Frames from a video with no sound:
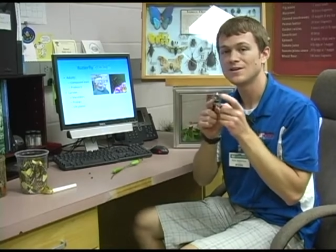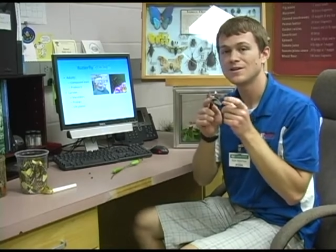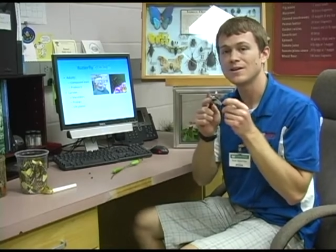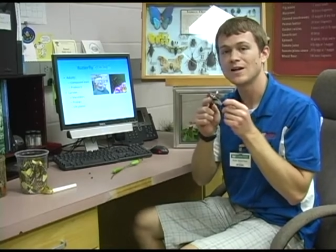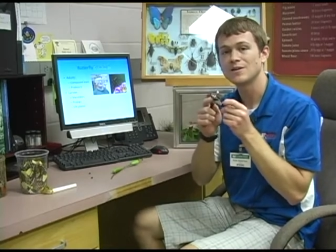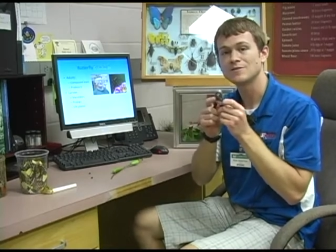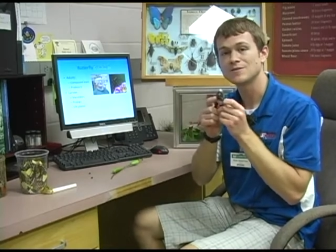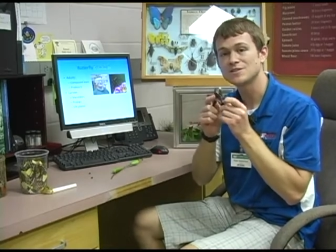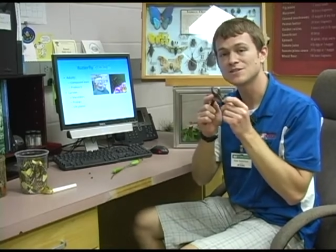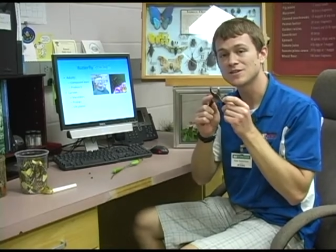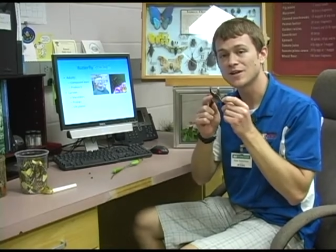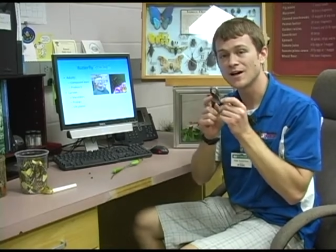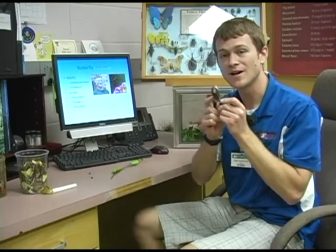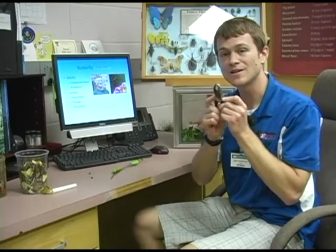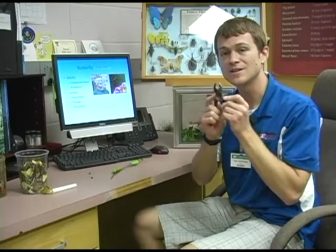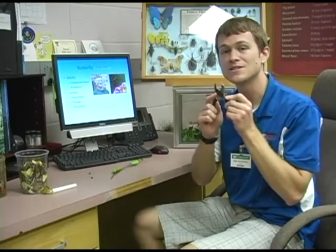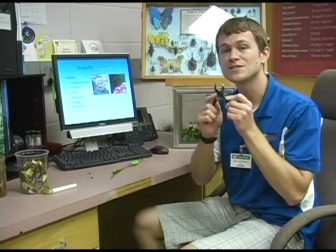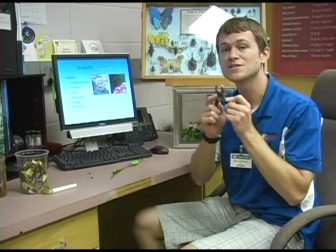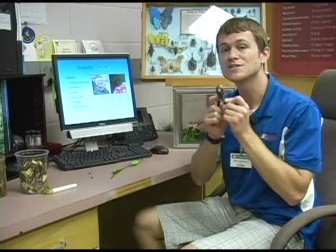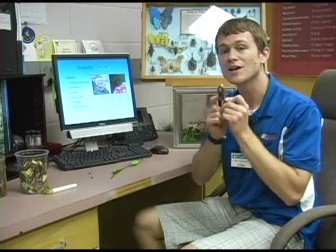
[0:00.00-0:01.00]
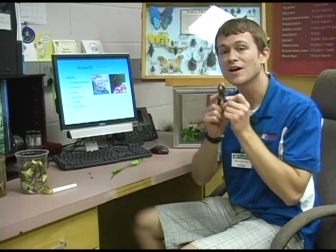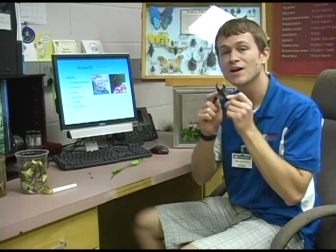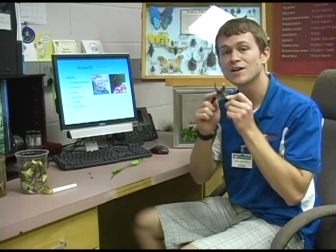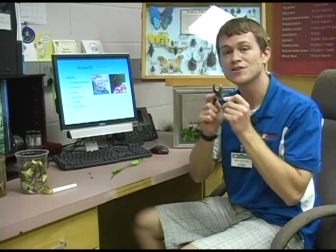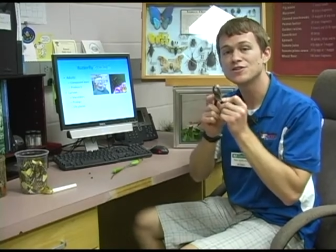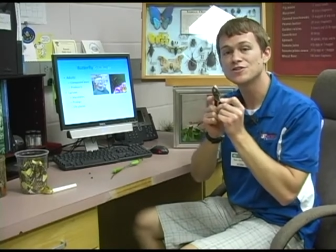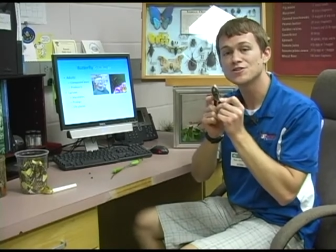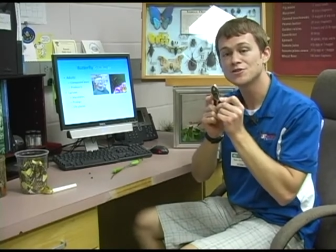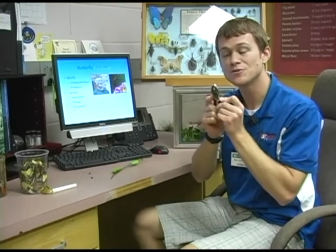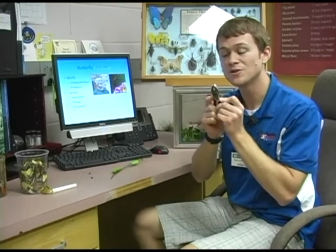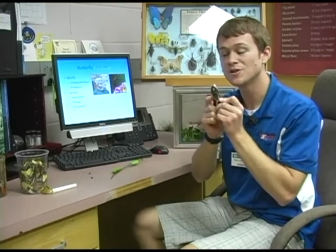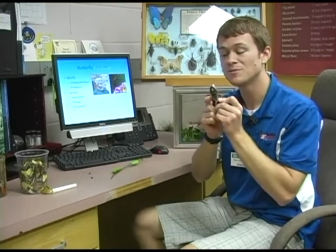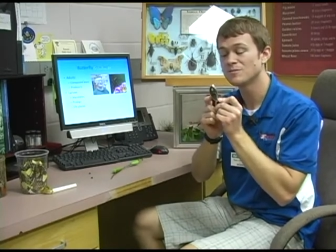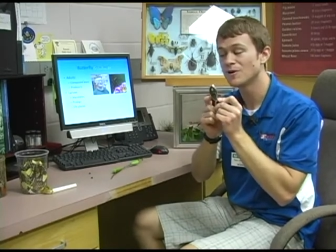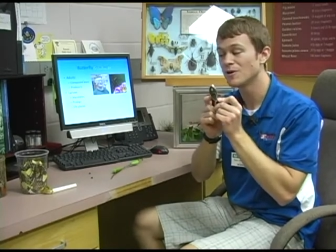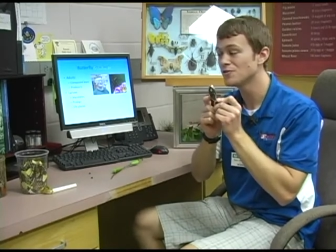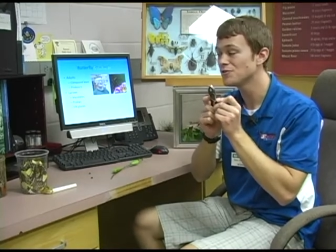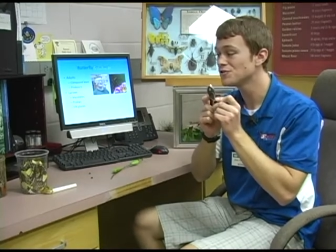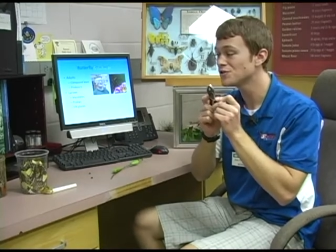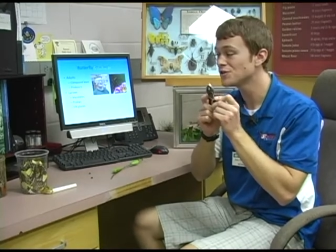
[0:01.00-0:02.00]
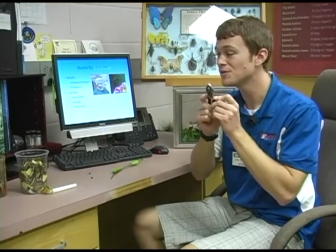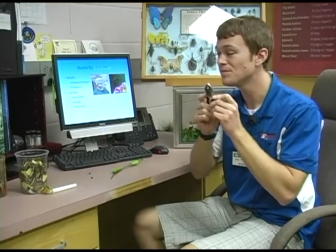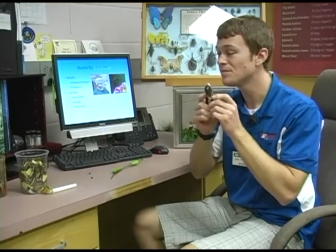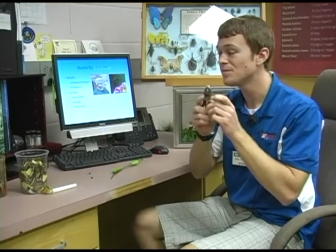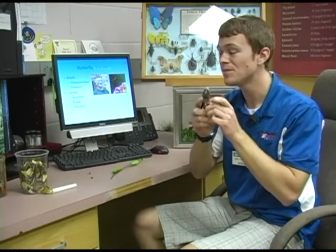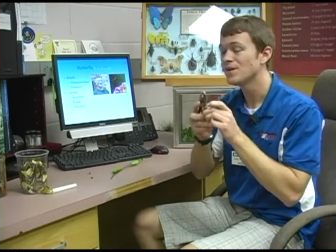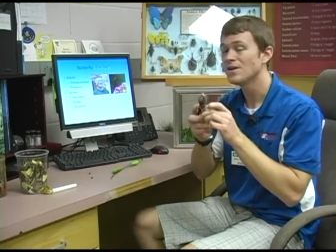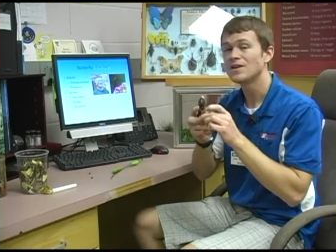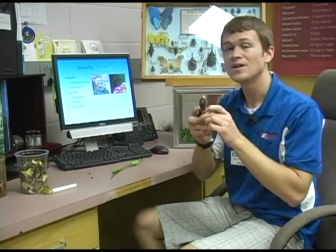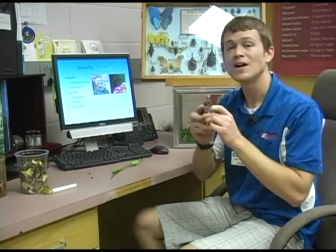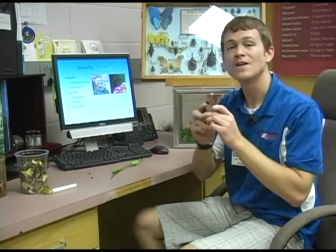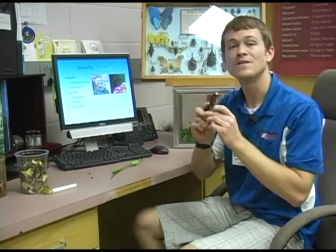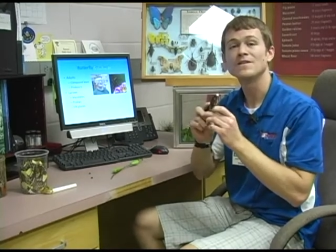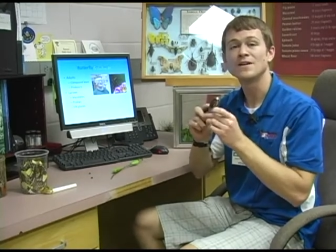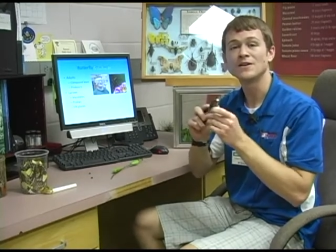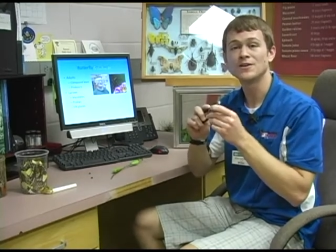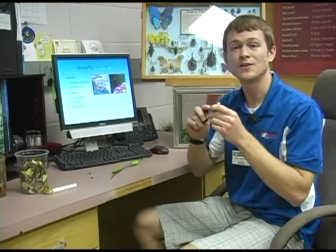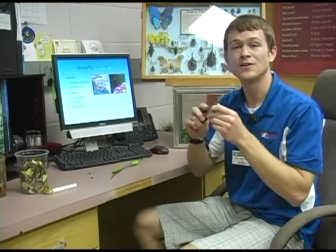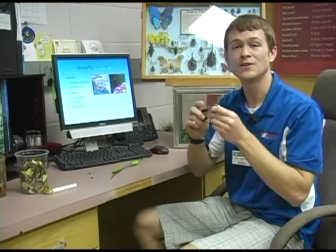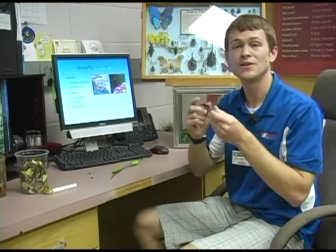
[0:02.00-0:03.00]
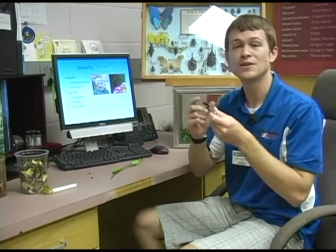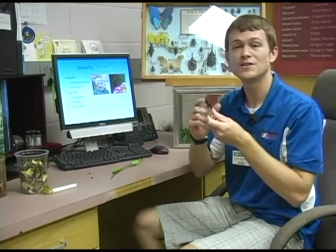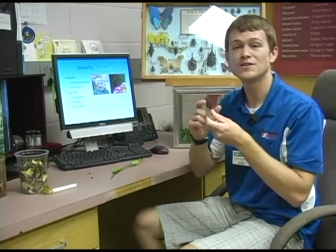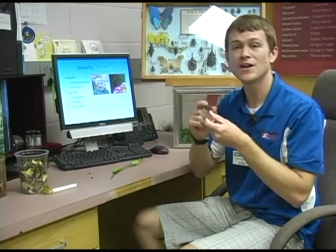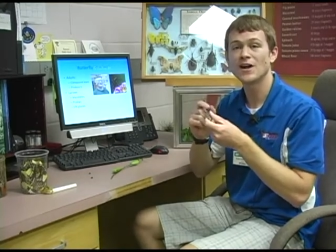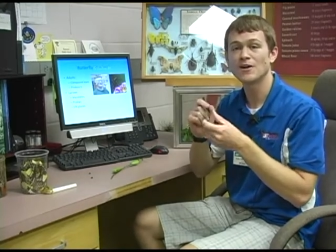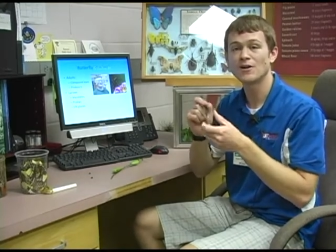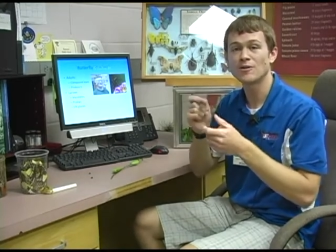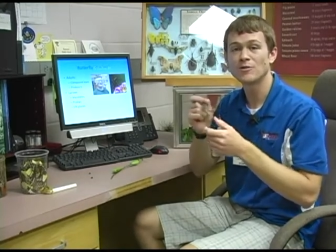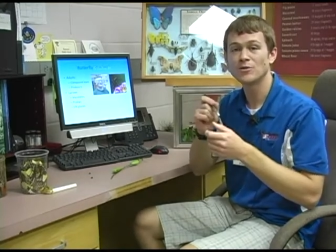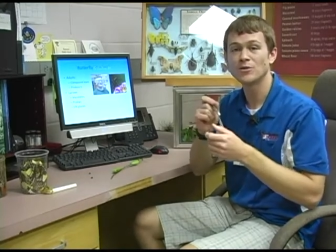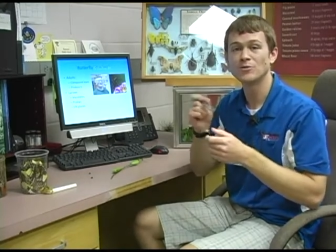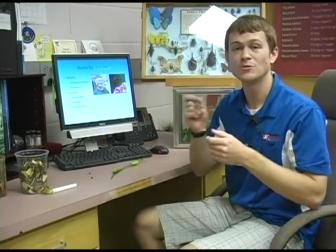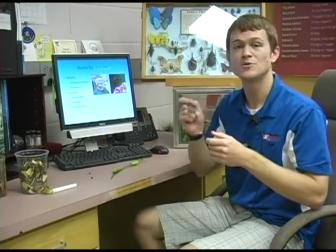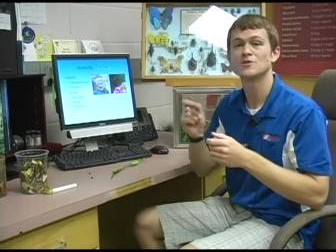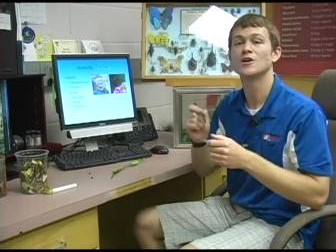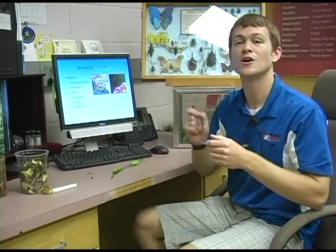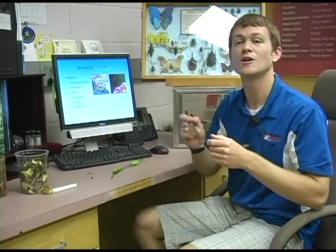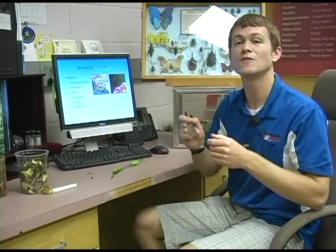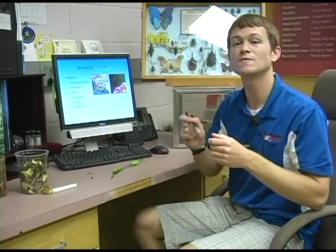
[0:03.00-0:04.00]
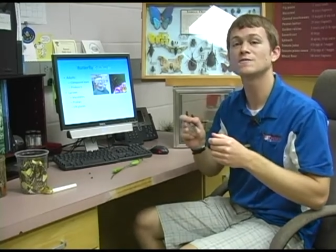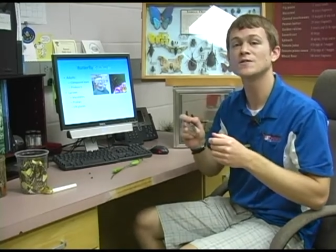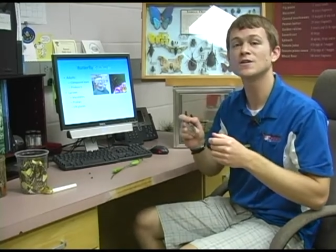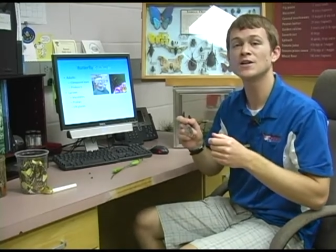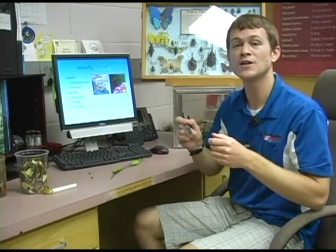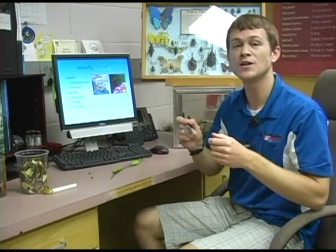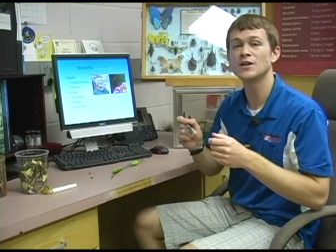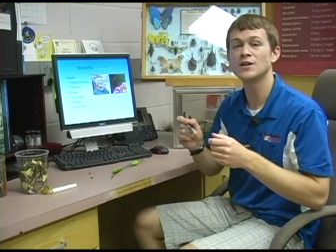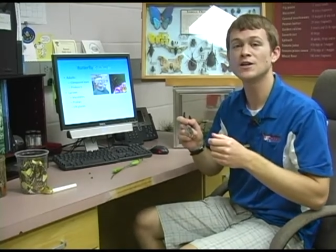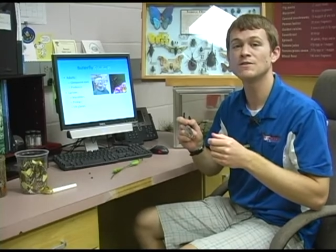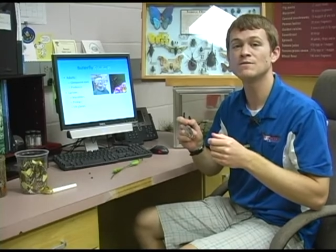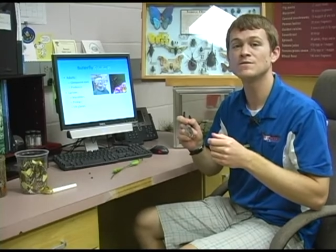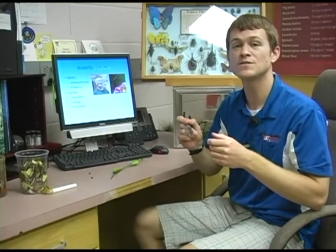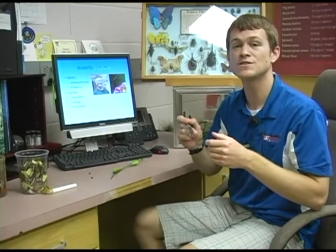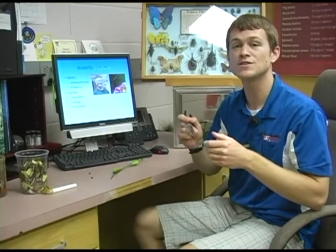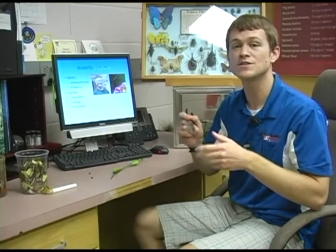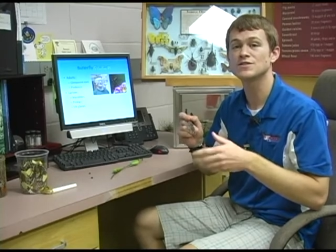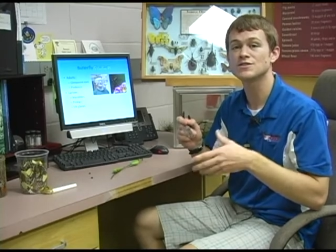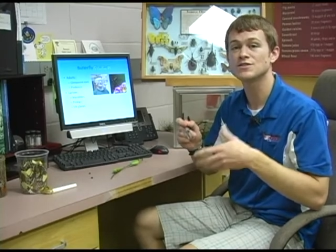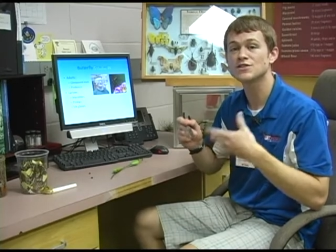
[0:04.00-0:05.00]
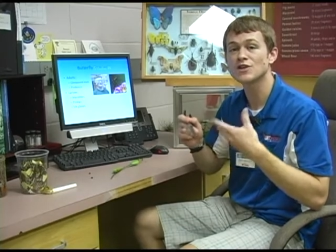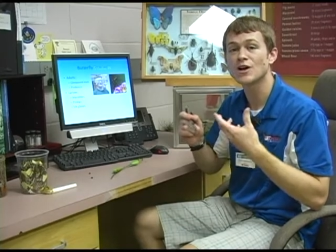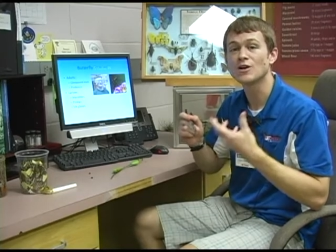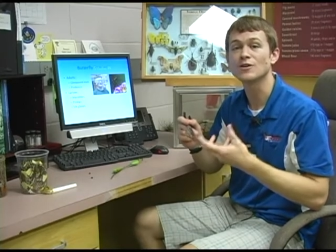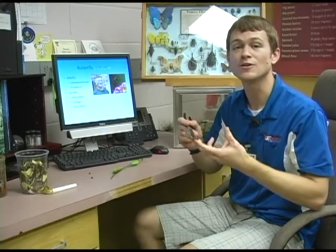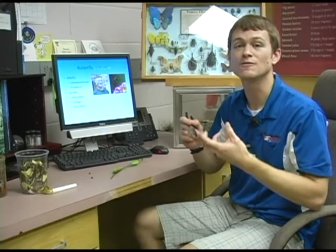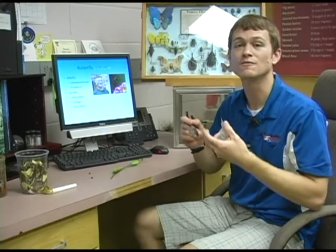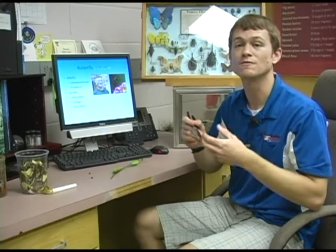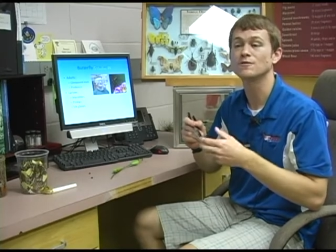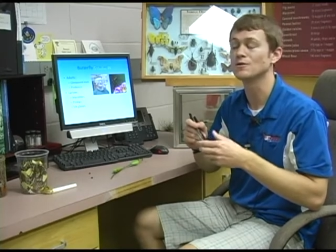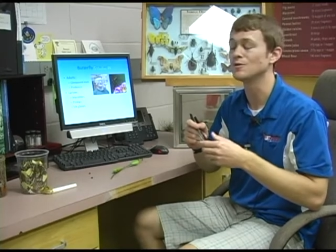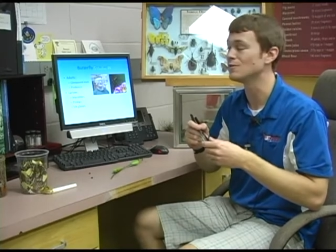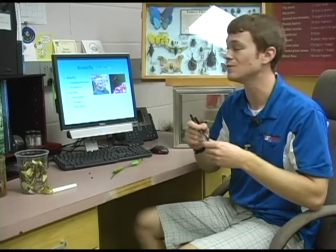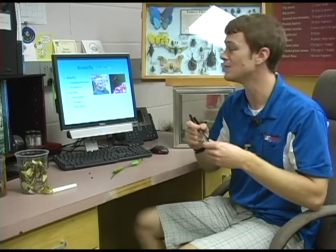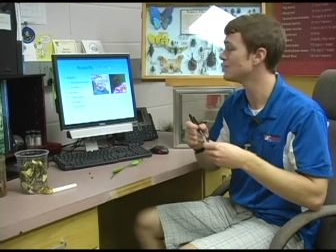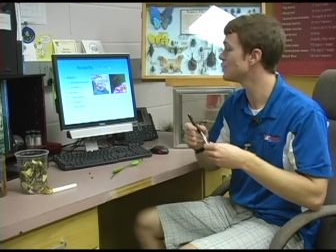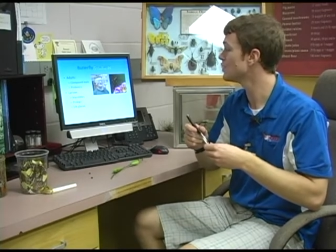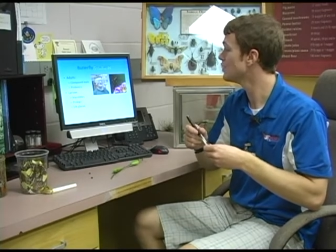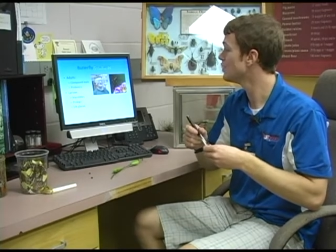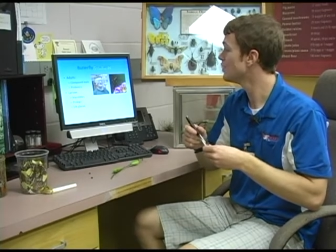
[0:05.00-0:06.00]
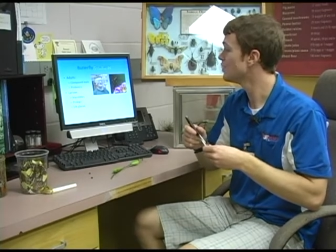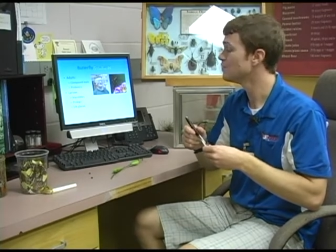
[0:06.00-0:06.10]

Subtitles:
They have a side-to-side chewing motion, and they're good at tearing through tough leaves and solid foods.